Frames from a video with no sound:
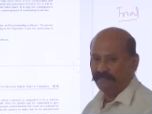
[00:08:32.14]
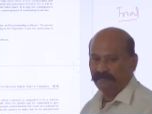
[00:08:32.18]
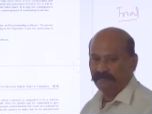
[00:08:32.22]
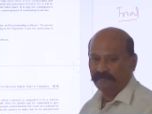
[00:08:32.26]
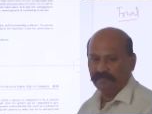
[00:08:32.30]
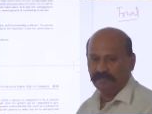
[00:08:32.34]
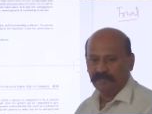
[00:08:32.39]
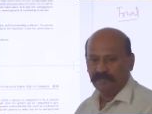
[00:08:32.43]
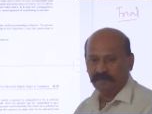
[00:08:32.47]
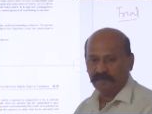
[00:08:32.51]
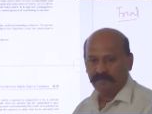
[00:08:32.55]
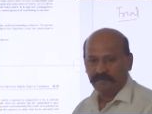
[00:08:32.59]
is
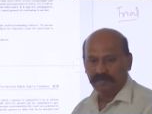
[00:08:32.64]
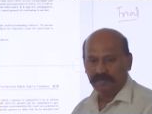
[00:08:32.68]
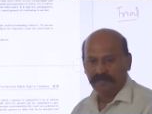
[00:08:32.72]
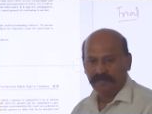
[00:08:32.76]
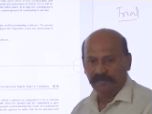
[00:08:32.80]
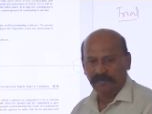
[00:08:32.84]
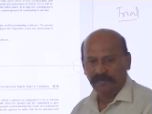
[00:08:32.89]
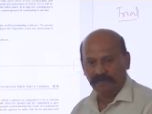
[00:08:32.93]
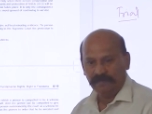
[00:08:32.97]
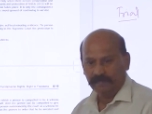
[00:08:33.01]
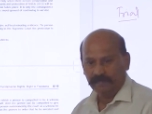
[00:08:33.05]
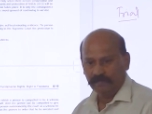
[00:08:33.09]

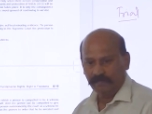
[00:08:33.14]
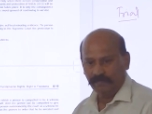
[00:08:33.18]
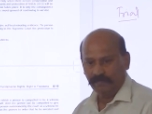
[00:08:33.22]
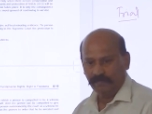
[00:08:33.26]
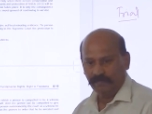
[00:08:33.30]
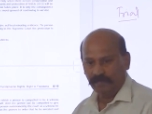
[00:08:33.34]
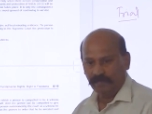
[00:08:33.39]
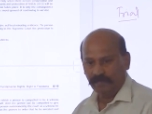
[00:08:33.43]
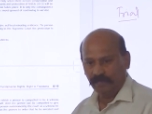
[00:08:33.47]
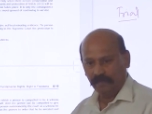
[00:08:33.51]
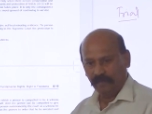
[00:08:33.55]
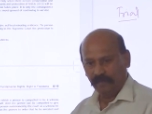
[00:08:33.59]
self-incriminating
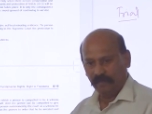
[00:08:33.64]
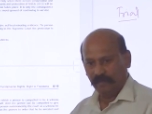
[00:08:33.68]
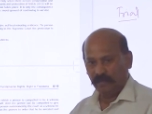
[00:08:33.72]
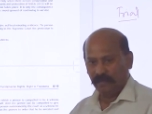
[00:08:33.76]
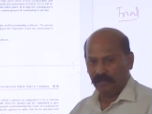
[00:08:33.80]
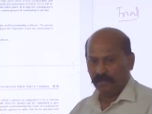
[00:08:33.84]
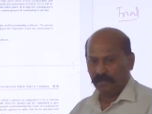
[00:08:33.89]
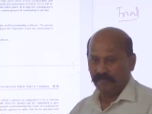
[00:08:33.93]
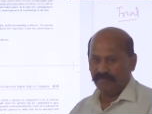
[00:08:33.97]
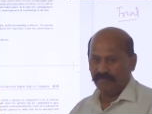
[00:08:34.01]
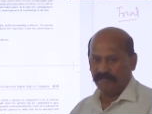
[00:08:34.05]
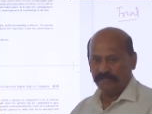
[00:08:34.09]

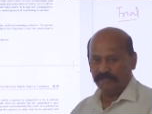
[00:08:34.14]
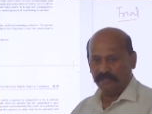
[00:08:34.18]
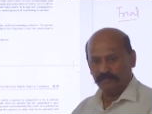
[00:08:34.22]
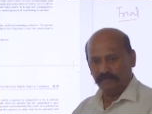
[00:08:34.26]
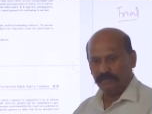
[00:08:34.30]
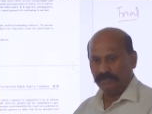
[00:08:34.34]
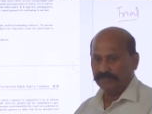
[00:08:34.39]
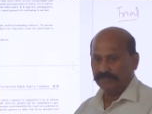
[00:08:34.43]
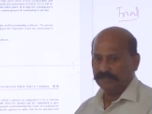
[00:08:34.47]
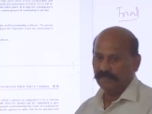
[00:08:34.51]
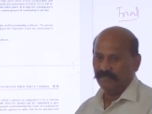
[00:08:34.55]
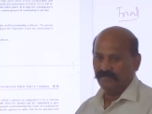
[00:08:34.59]

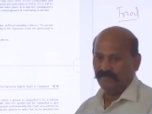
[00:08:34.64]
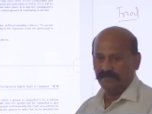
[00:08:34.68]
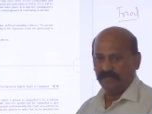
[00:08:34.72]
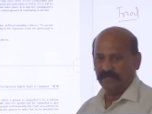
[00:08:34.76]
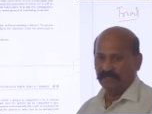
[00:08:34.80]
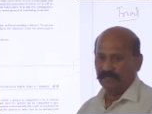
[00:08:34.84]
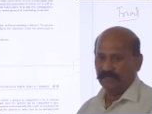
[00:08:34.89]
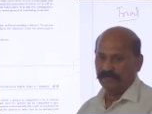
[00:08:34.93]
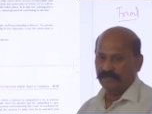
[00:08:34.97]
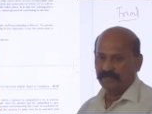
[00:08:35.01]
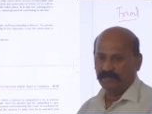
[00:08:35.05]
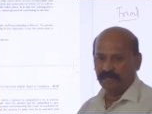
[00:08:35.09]
evidence or
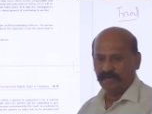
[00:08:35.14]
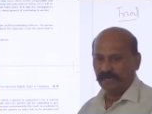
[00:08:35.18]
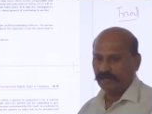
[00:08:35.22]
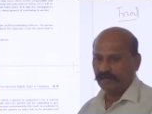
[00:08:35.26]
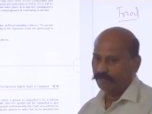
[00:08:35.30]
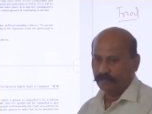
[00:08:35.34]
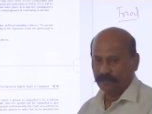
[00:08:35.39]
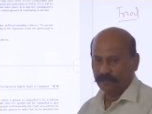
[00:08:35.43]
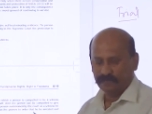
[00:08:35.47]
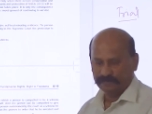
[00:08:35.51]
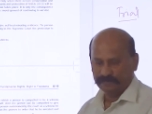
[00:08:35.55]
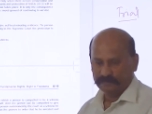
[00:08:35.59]

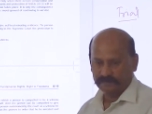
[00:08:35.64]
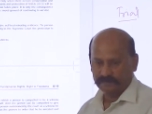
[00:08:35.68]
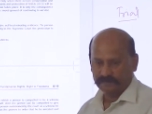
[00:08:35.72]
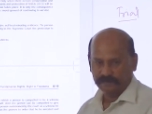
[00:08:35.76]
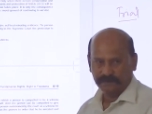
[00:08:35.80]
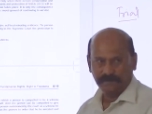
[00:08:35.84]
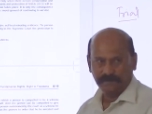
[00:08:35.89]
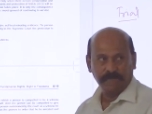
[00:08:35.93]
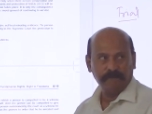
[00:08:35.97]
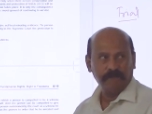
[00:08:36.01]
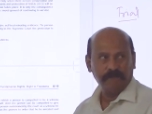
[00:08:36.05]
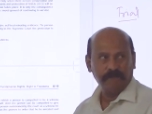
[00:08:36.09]
self-incriminating
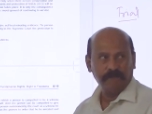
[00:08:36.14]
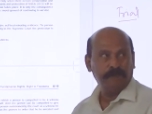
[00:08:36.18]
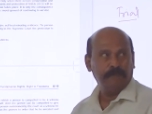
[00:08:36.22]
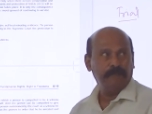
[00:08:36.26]
witness.